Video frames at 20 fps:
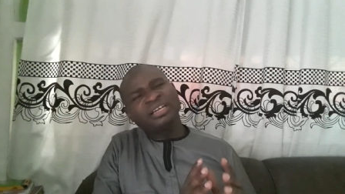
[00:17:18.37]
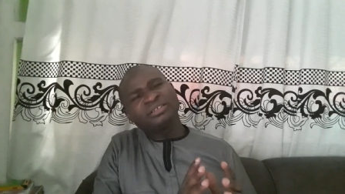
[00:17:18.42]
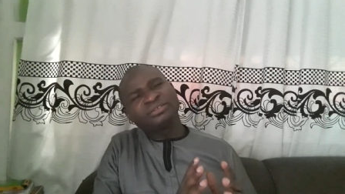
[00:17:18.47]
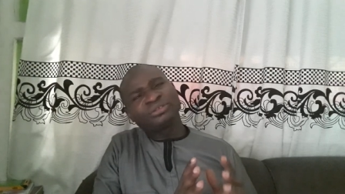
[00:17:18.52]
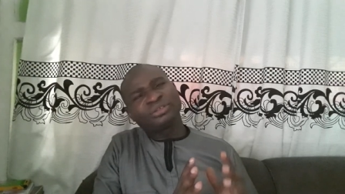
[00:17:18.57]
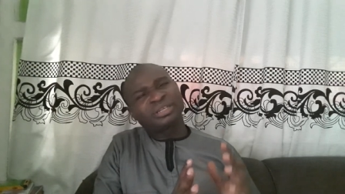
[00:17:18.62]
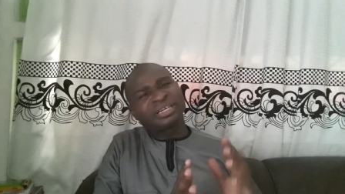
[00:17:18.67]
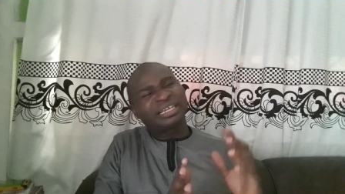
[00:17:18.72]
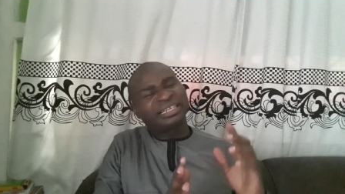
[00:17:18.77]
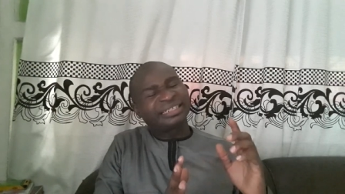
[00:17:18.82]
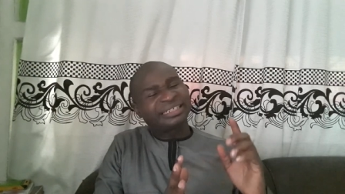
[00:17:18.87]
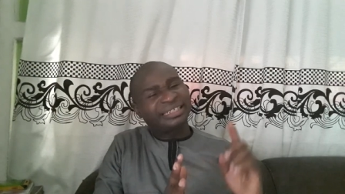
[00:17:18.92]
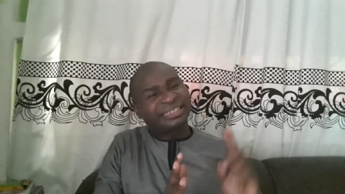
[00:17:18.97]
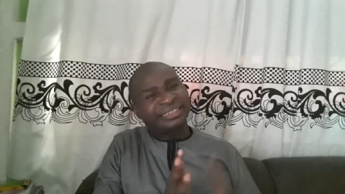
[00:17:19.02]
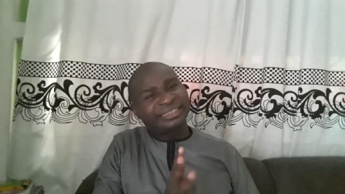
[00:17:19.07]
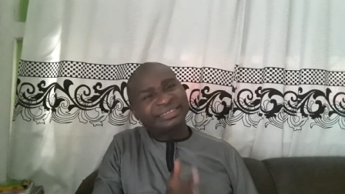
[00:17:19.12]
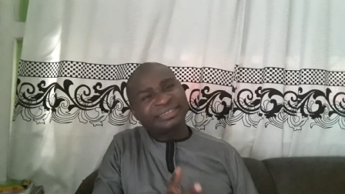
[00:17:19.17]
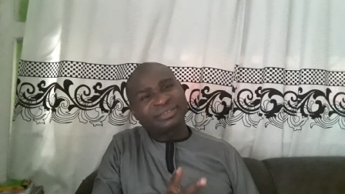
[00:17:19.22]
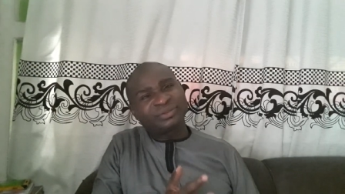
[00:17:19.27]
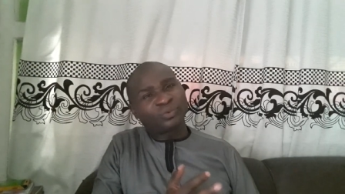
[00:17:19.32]
you can
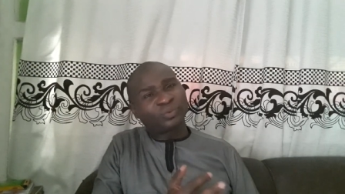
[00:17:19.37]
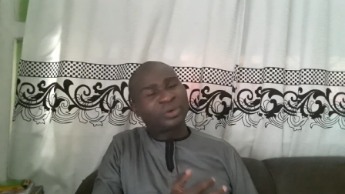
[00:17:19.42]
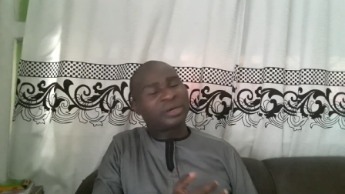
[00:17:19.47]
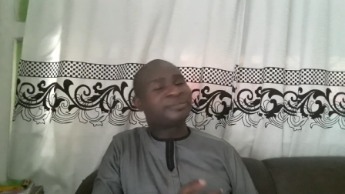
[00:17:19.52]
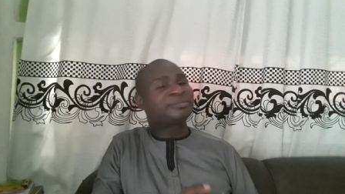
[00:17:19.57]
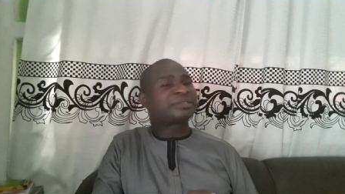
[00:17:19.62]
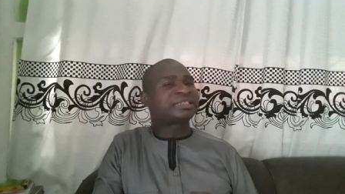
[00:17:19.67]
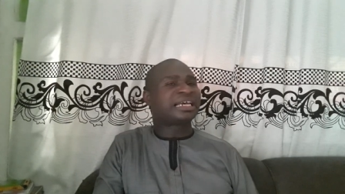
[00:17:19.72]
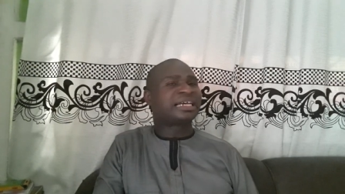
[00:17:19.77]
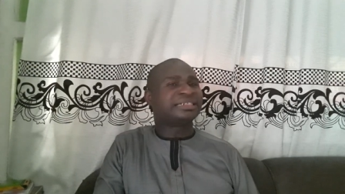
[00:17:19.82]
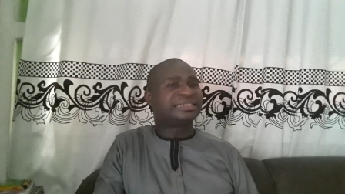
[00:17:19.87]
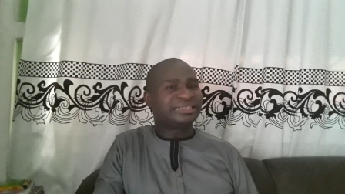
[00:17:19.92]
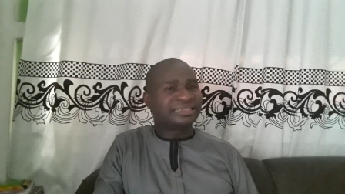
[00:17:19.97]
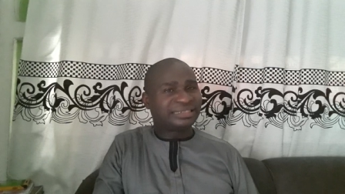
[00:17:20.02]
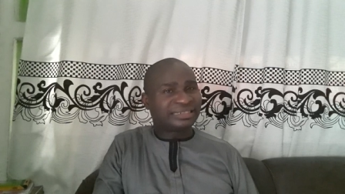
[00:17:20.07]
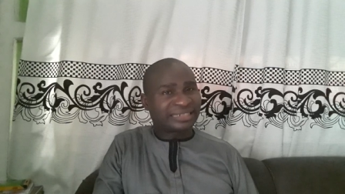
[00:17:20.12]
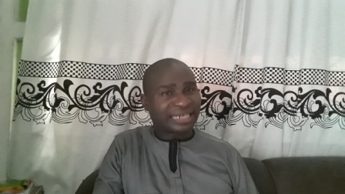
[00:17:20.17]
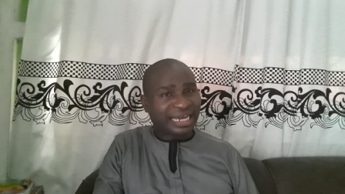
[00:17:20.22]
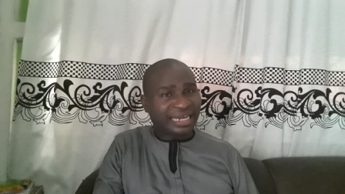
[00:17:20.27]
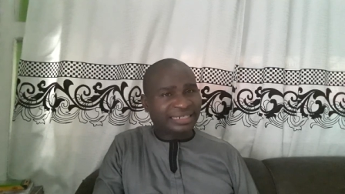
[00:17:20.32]
learn website
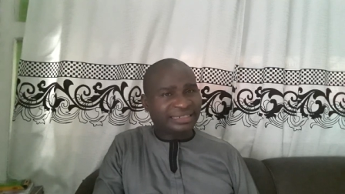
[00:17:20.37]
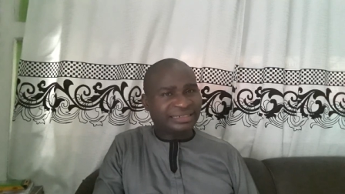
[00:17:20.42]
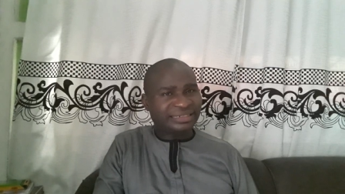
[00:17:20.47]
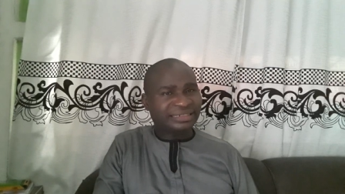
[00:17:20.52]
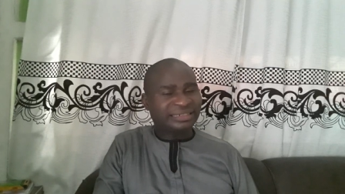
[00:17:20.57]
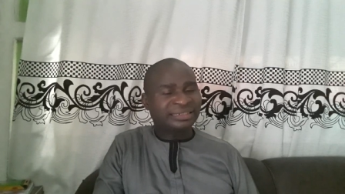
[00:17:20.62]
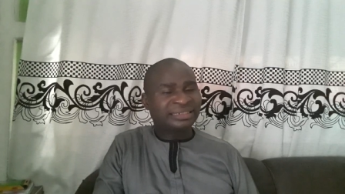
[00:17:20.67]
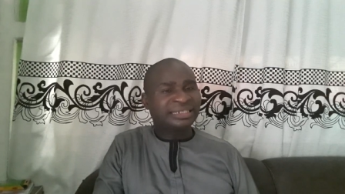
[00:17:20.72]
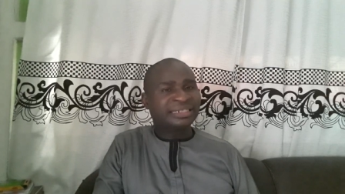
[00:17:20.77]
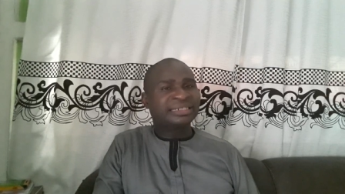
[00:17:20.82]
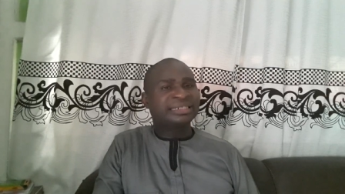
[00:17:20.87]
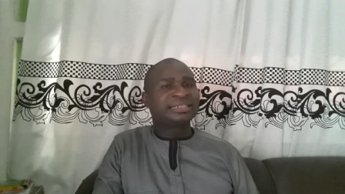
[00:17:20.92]
designing